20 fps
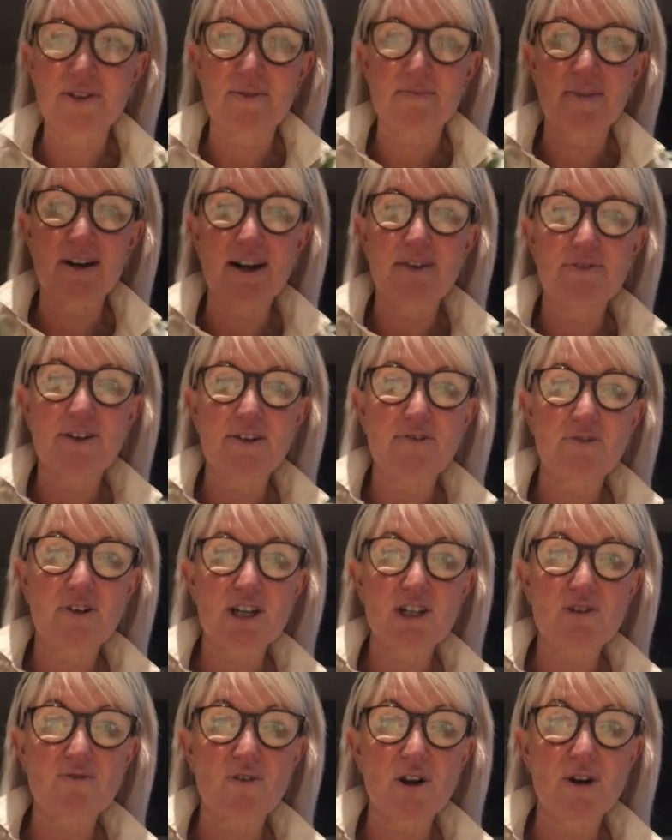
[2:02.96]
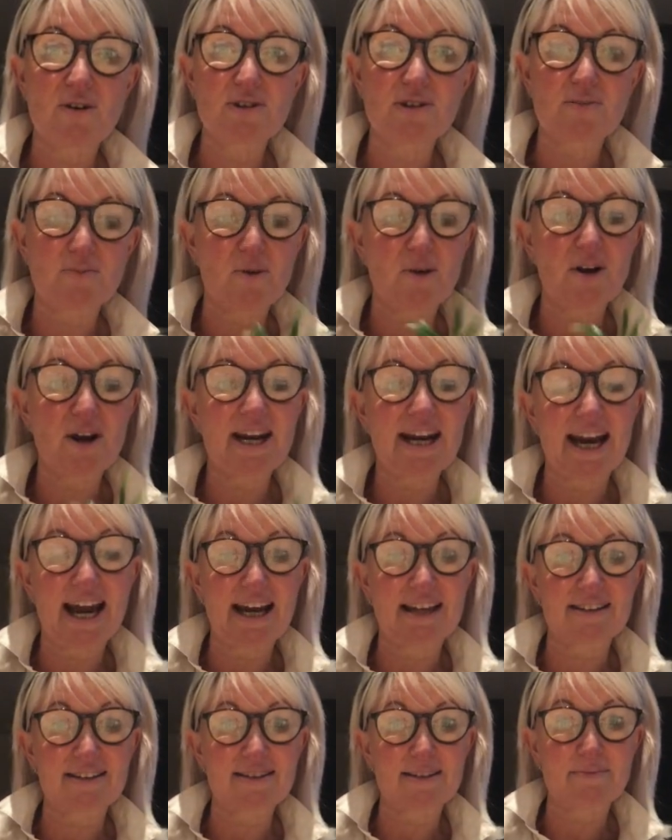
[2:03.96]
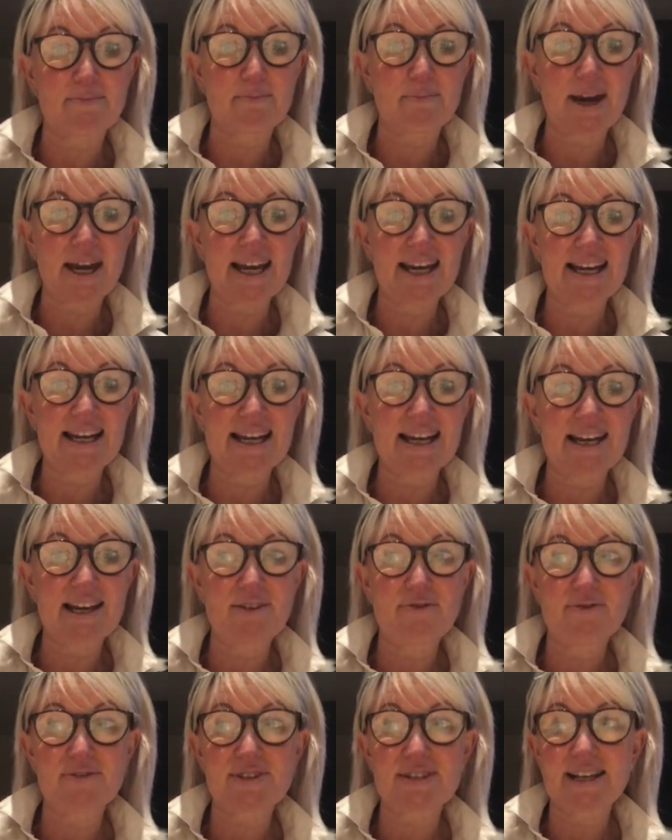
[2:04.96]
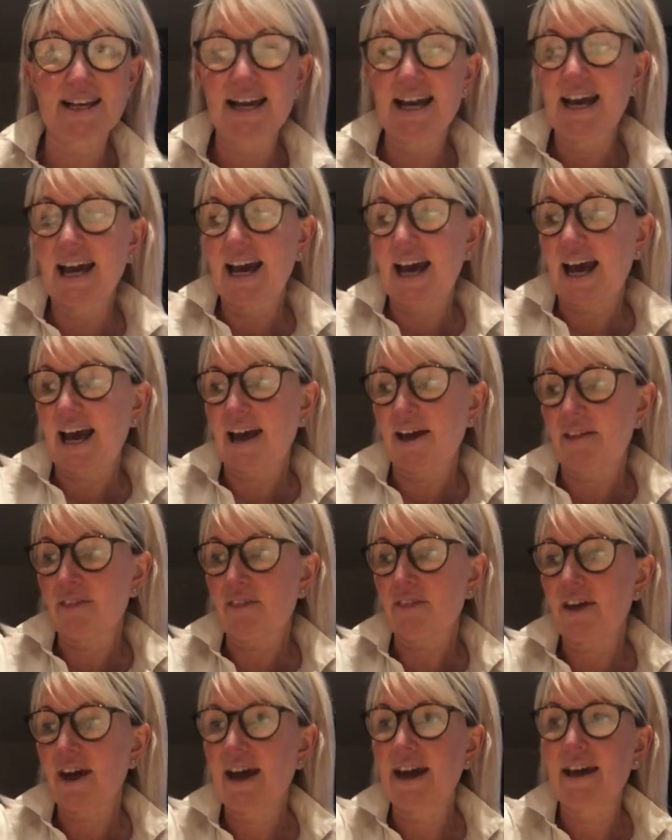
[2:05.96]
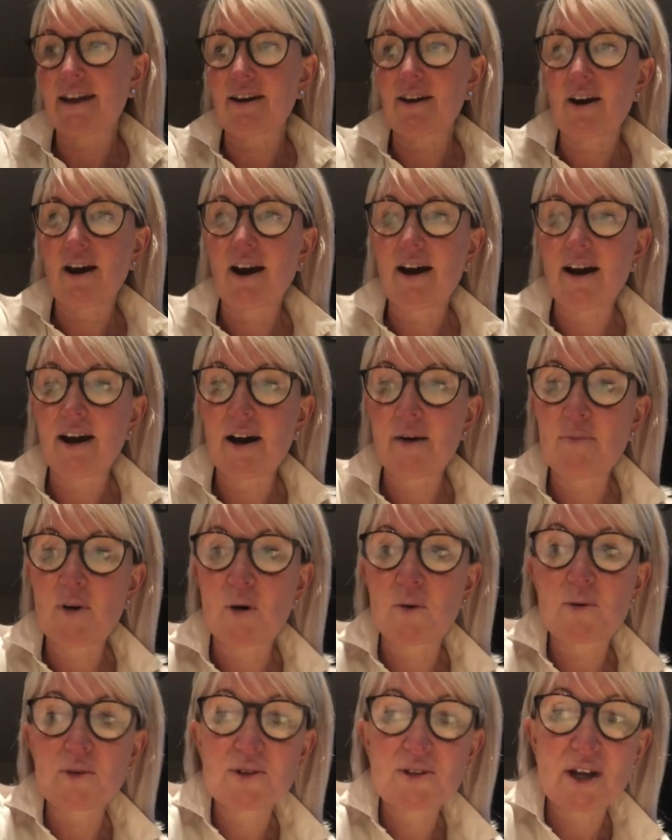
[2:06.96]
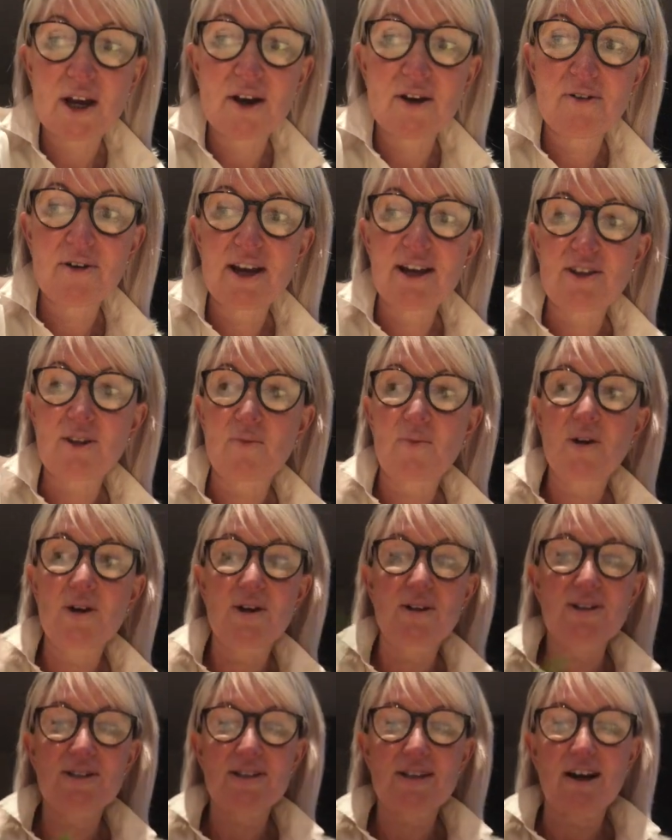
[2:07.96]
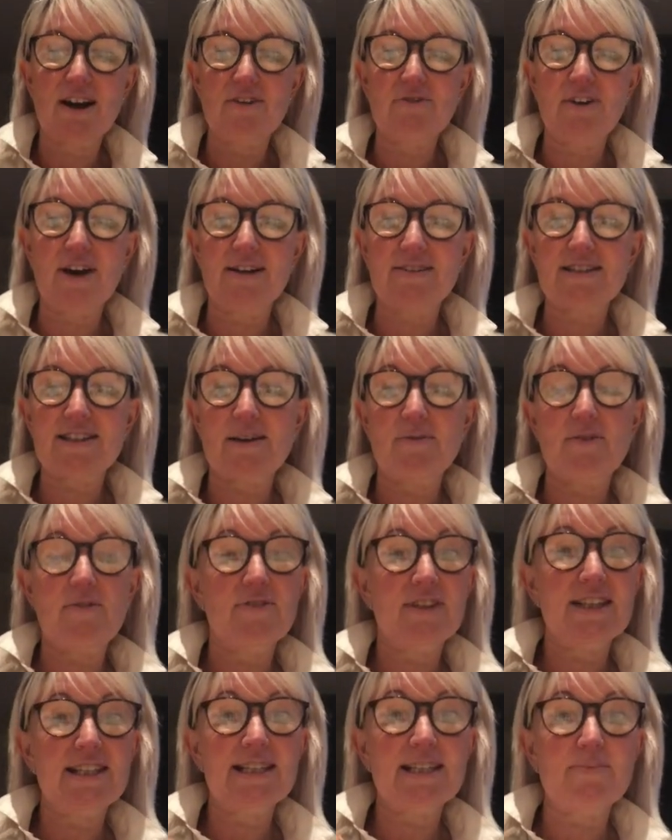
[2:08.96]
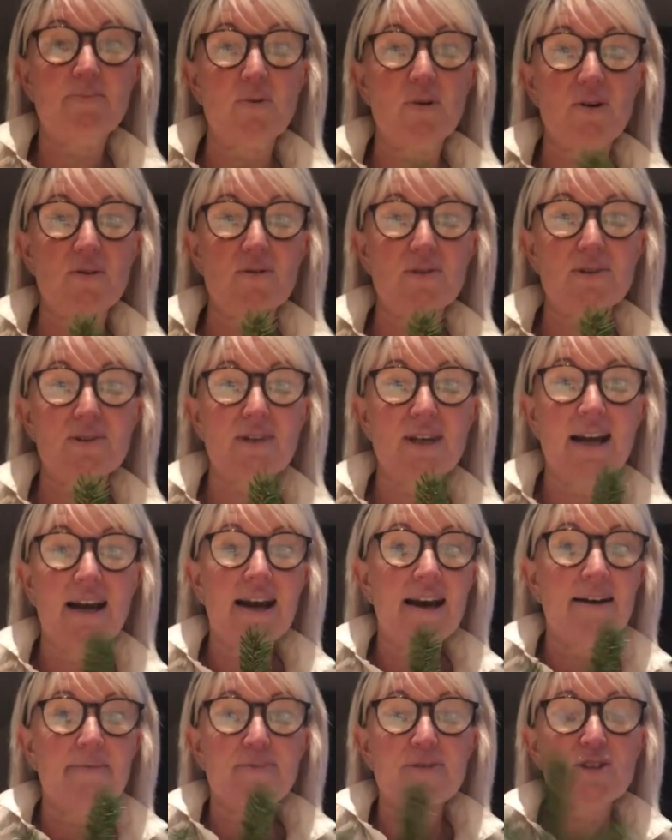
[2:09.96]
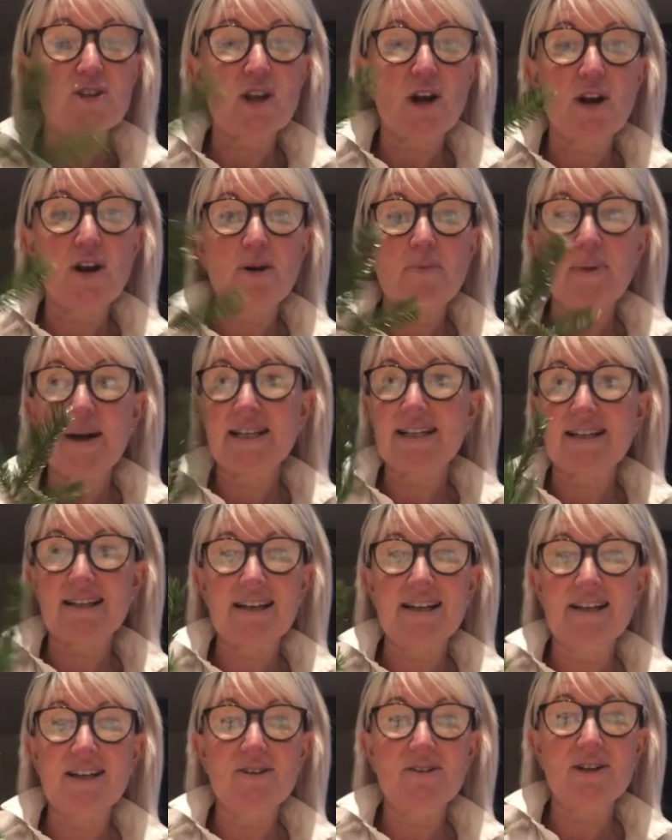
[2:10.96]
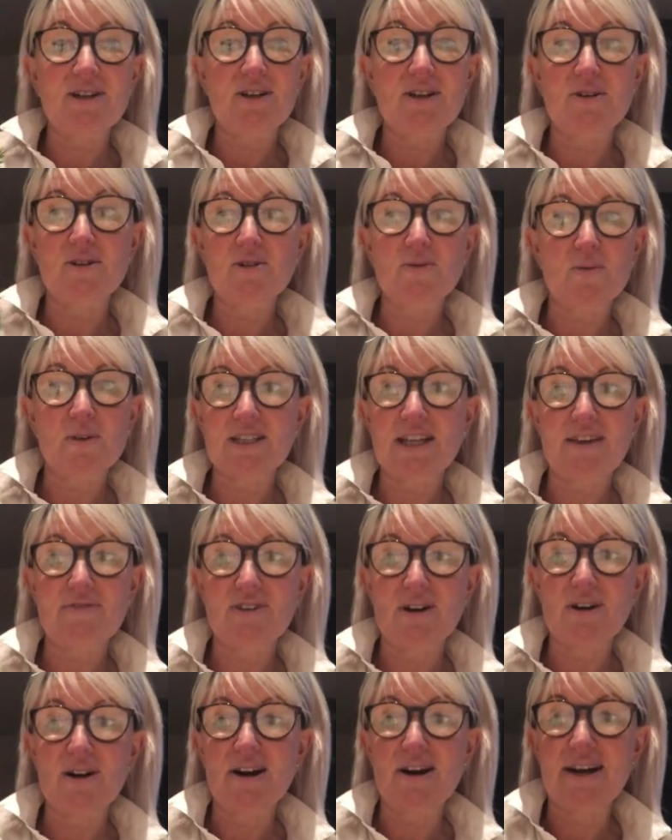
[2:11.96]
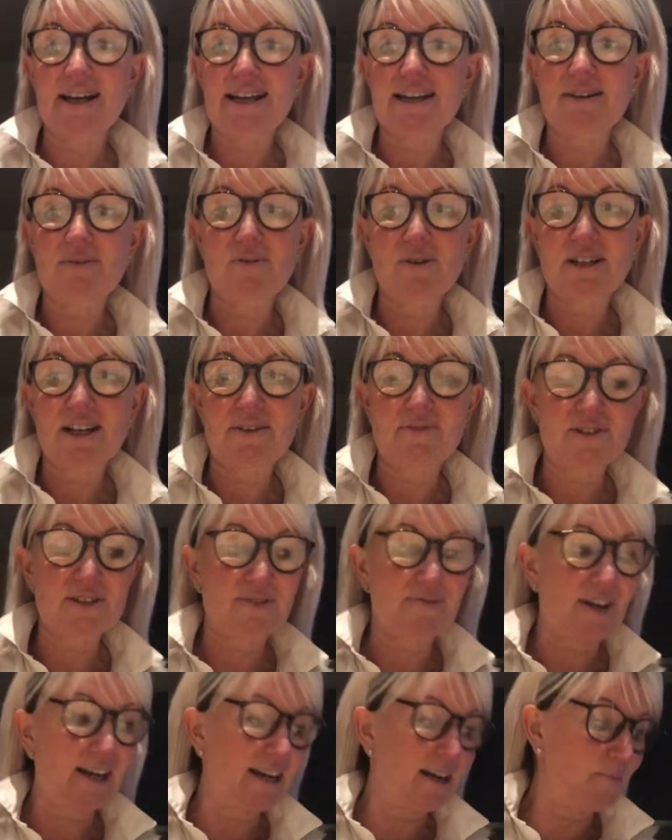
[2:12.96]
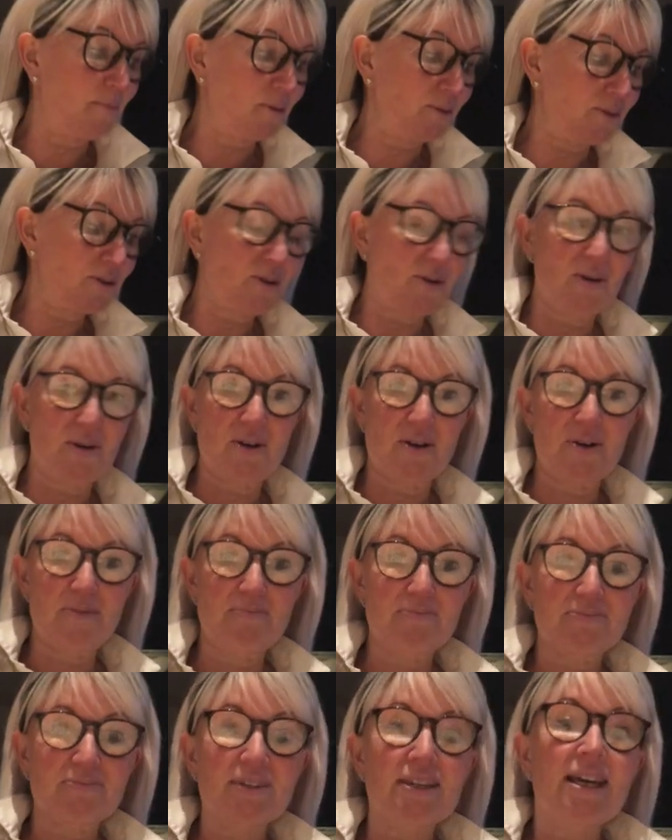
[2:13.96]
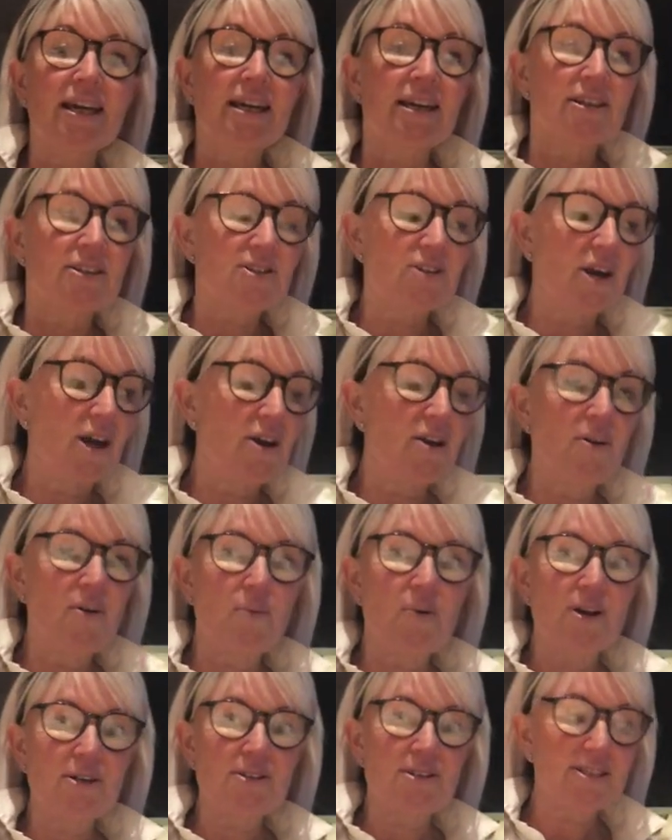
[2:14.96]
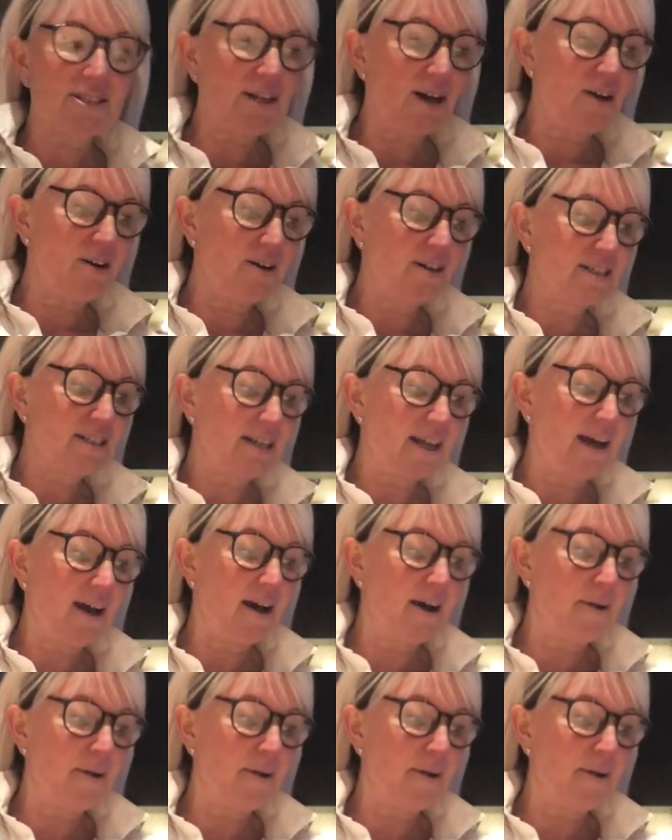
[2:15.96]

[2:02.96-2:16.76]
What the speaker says: some lovely fresh rosemary and some bay leaves. And then also in the woods I found some of this spruce. So basically you can use whatever you like, whatever's available to you. So we'll start